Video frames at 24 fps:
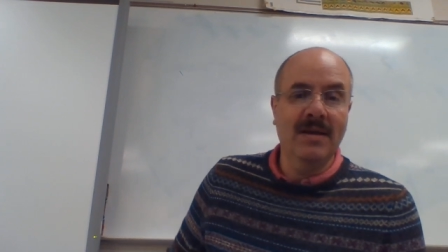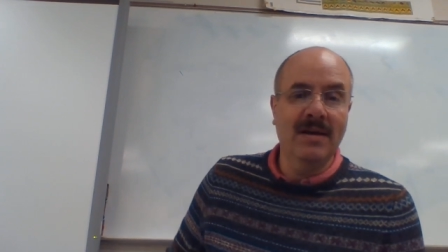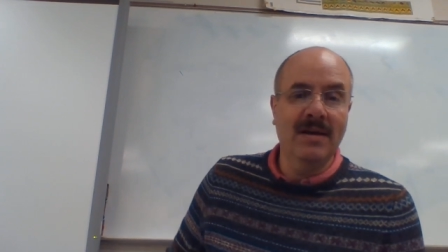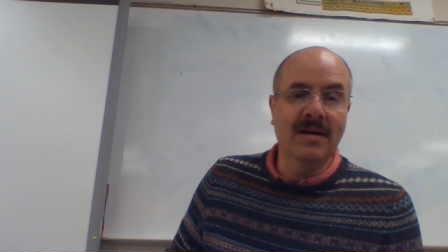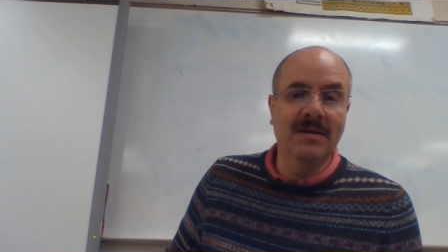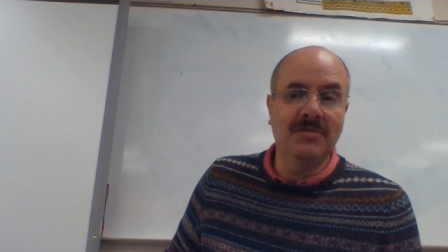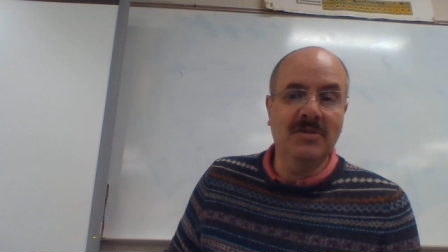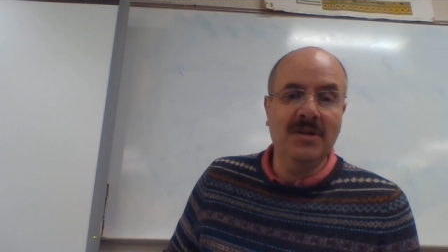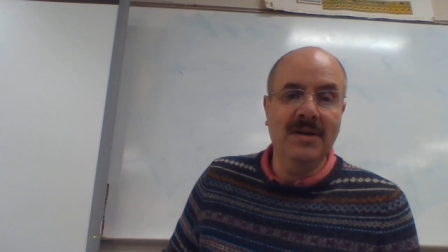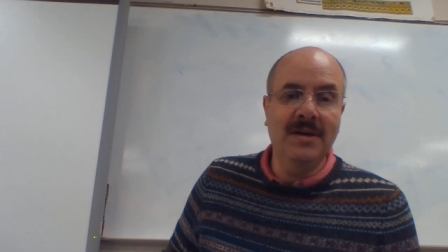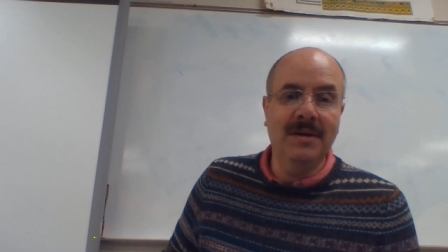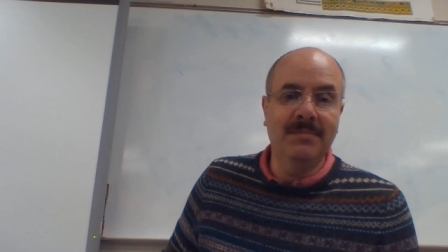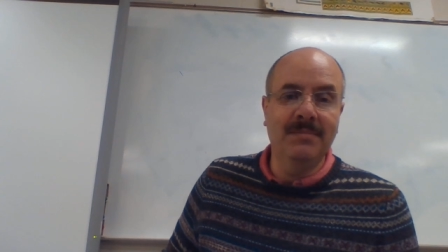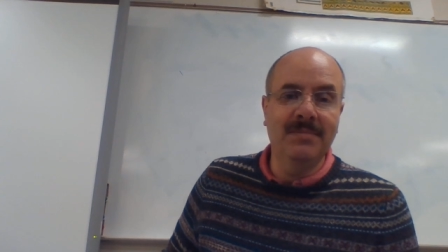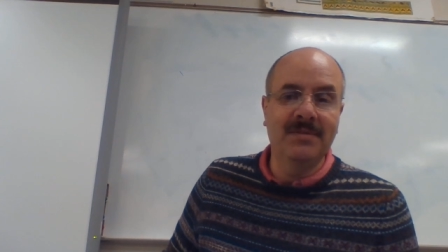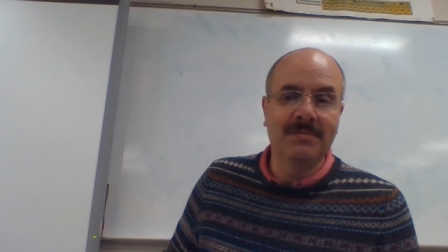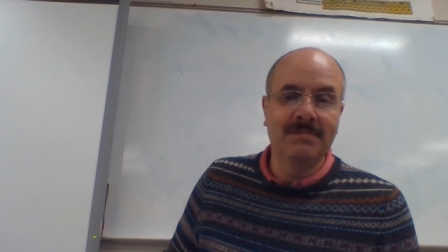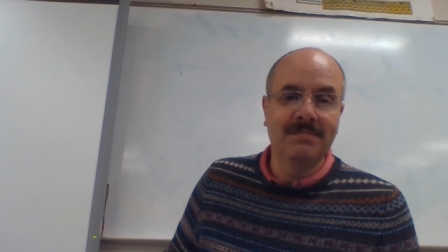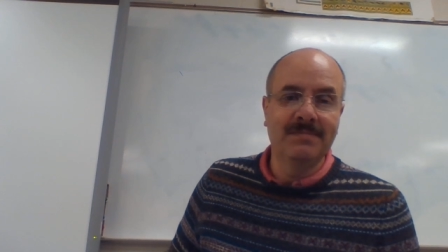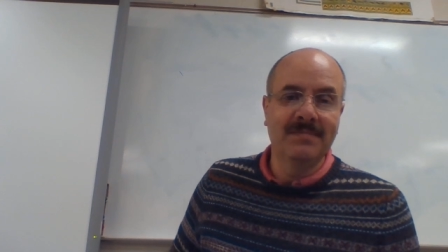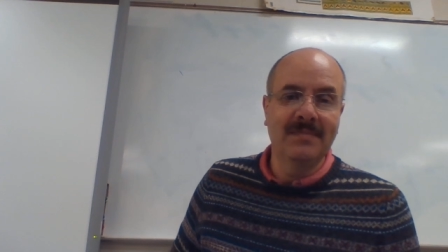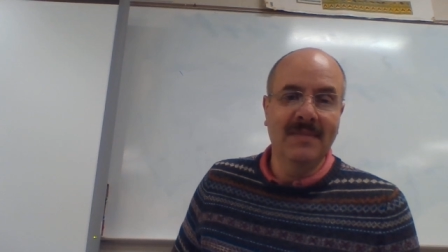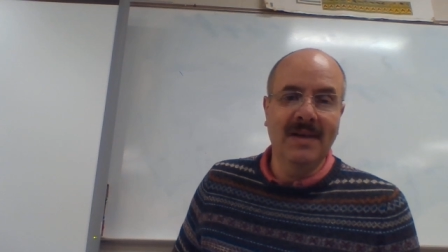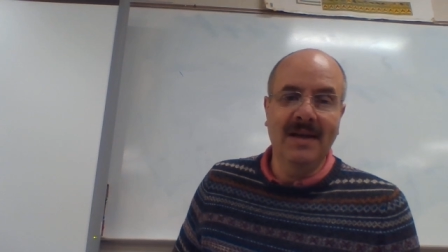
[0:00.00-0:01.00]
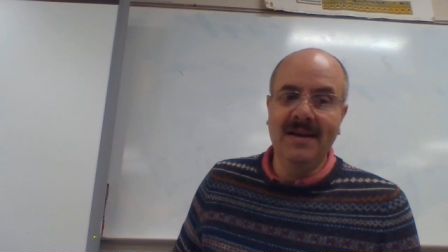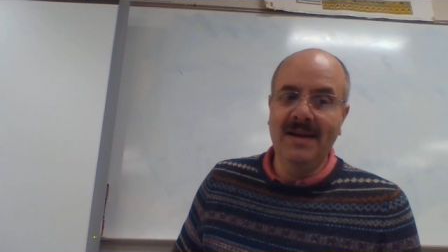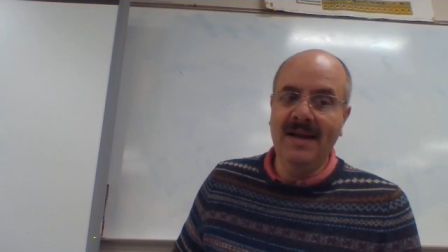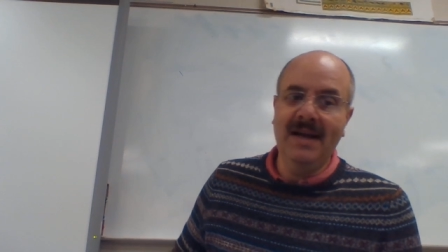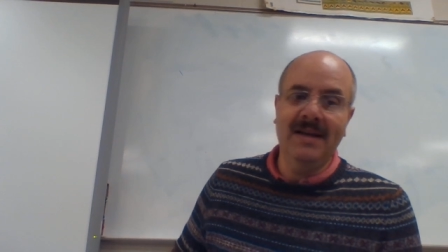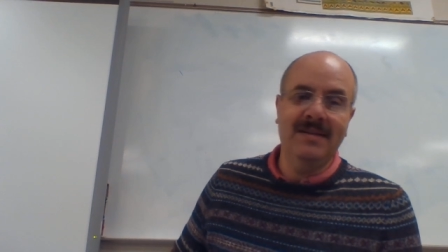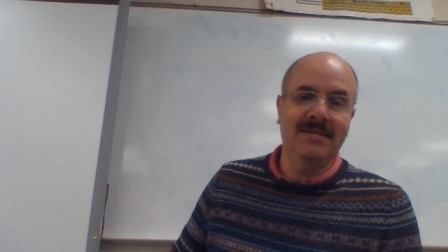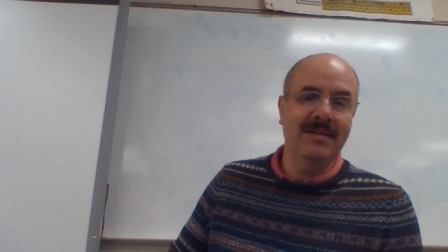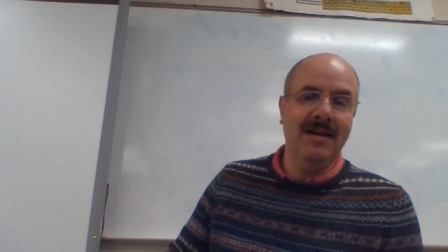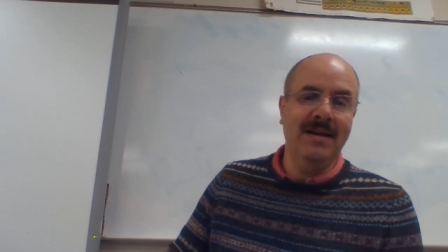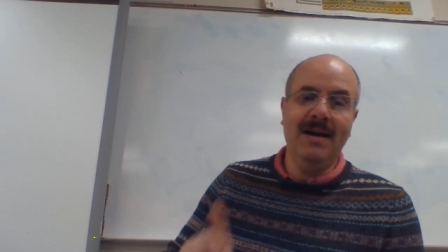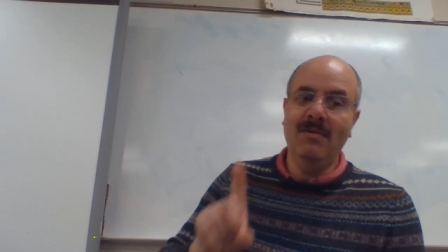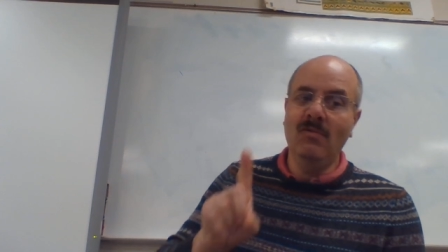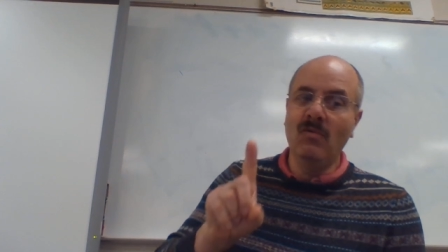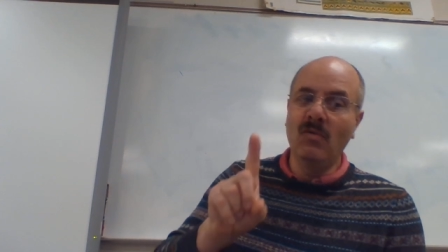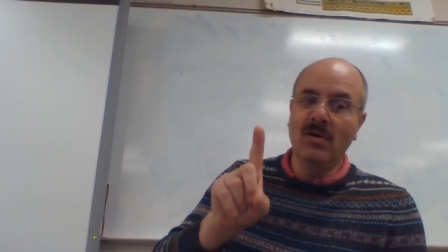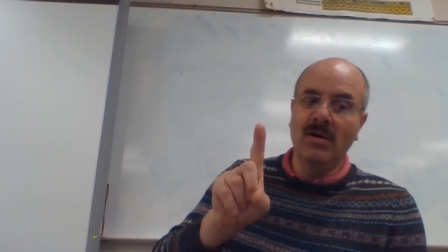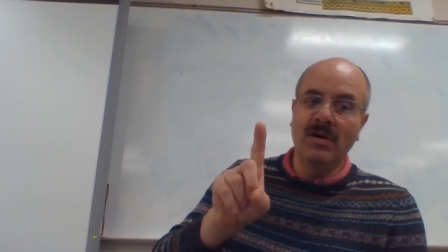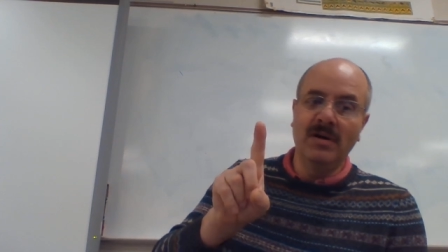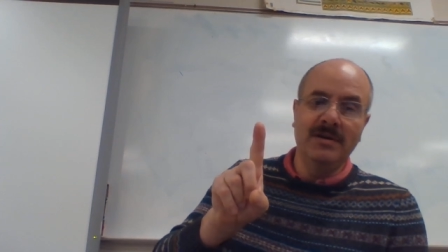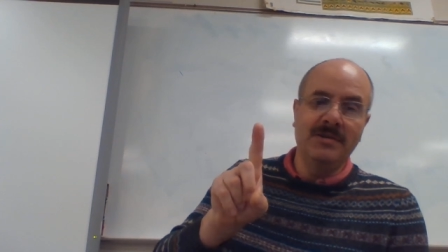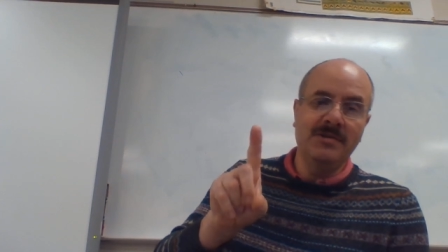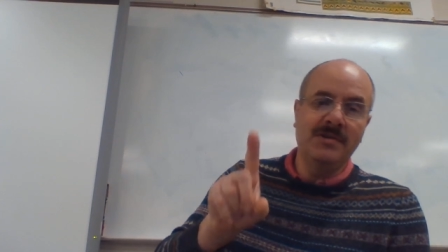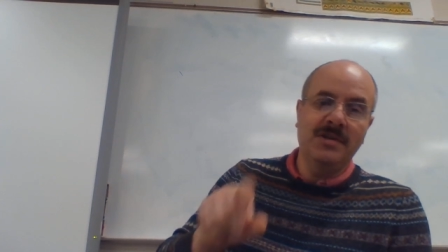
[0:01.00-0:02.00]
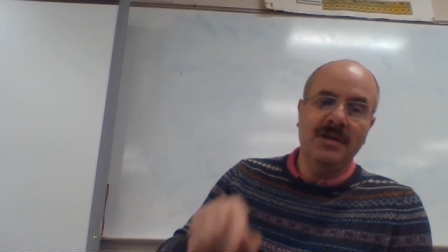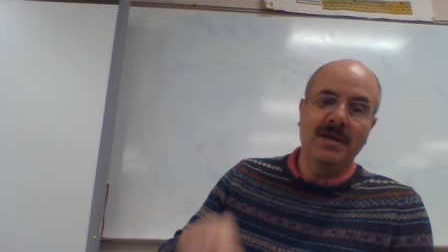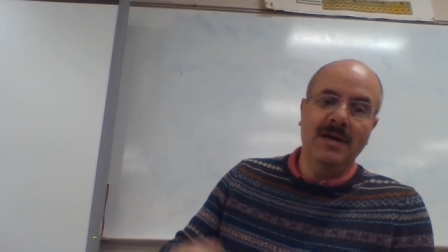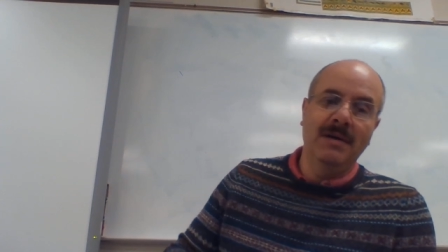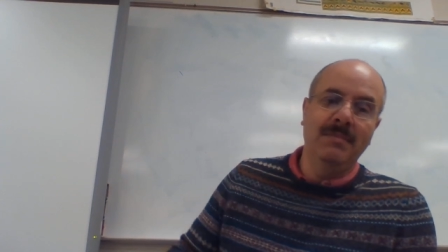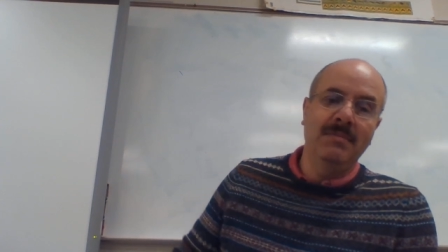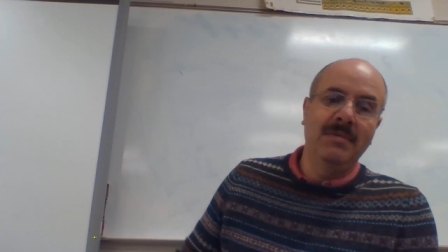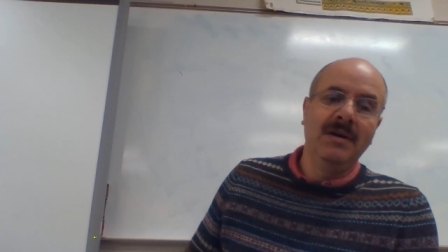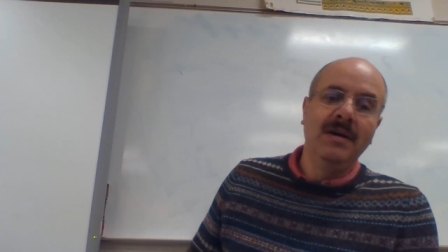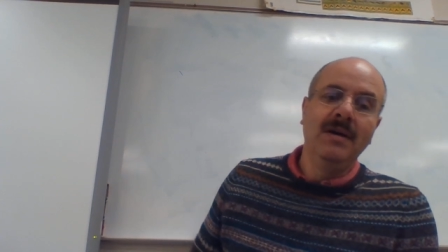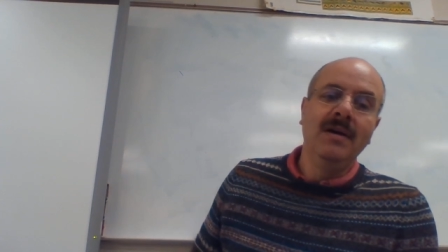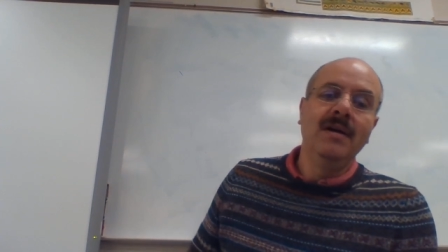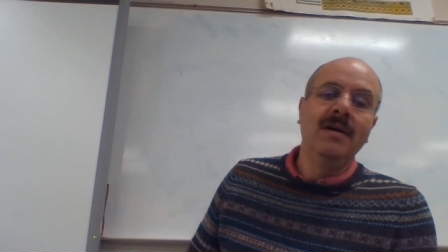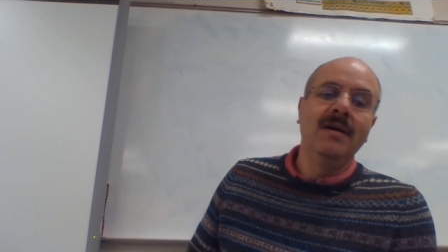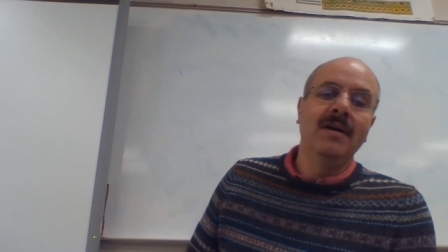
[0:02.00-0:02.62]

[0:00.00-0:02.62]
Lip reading: of chips, and that's not one chip.